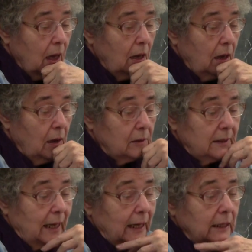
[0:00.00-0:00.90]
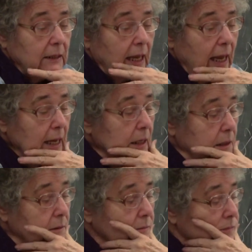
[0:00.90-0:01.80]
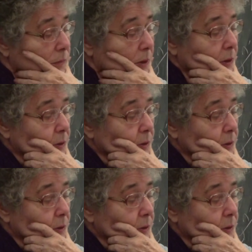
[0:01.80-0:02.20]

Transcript: Dan Kahan,